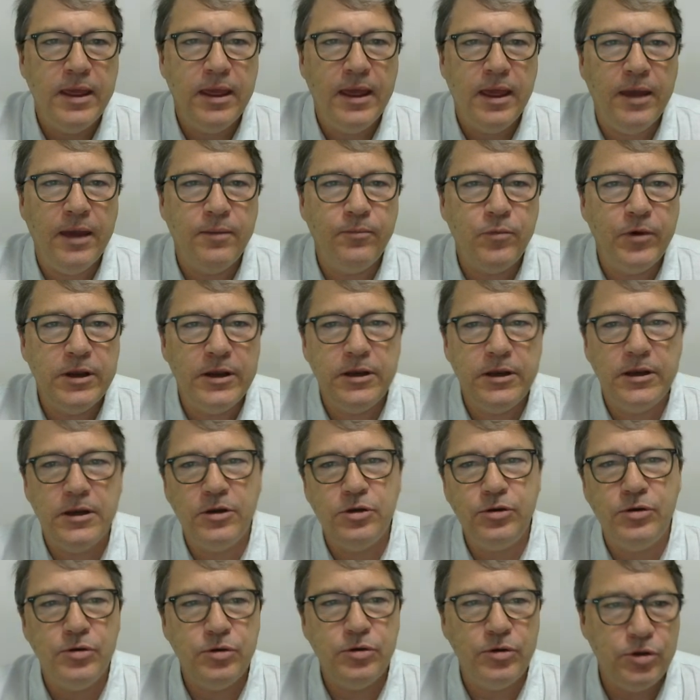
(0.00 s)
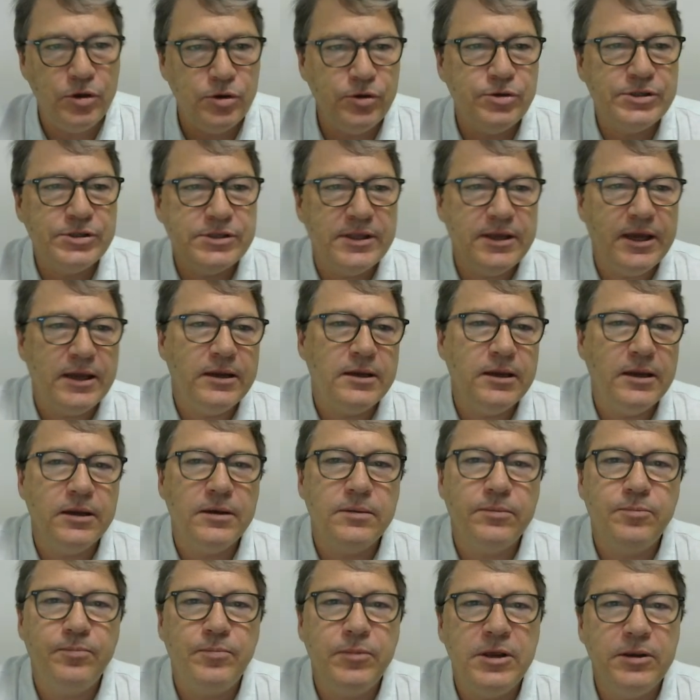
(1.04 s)
and when you use that,
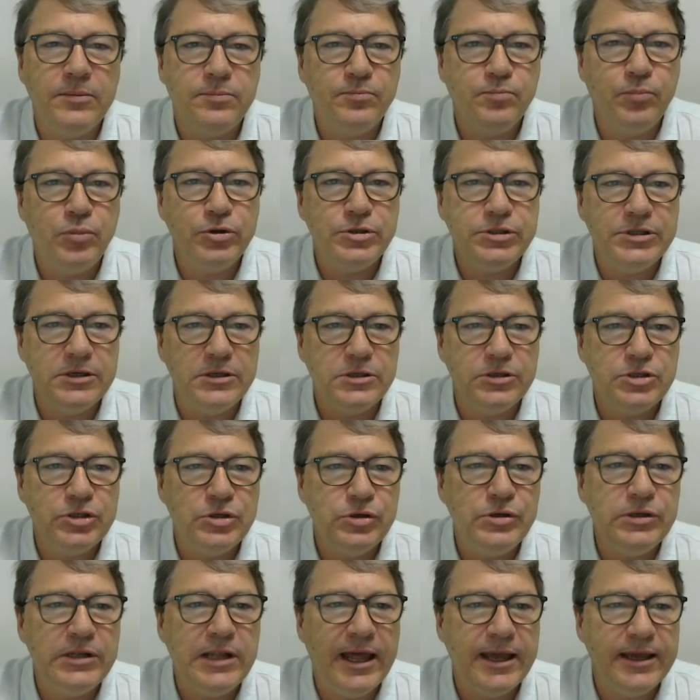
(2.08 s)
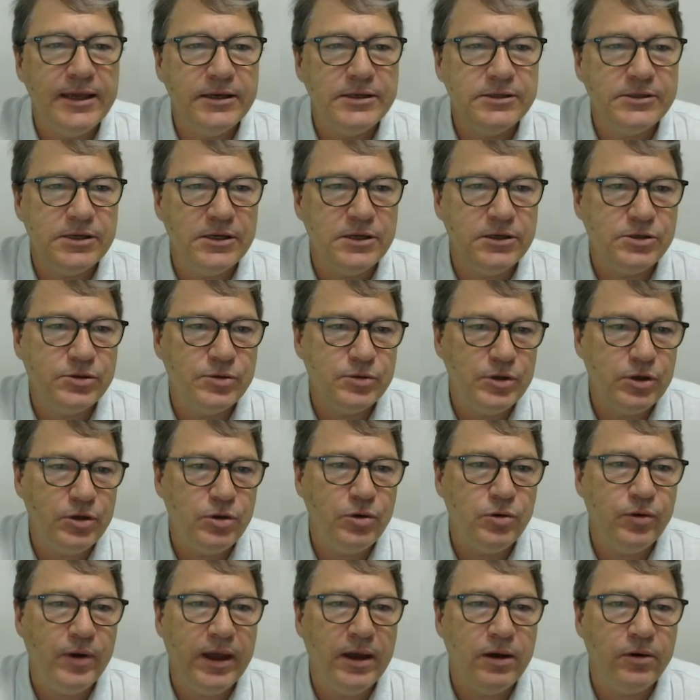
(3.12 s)
it puts in 2 layers into a
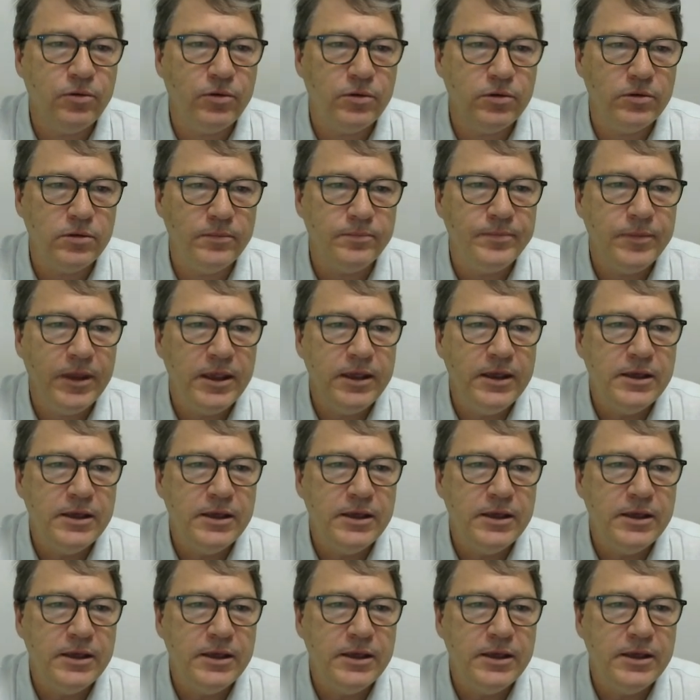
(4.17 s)
new algorithm.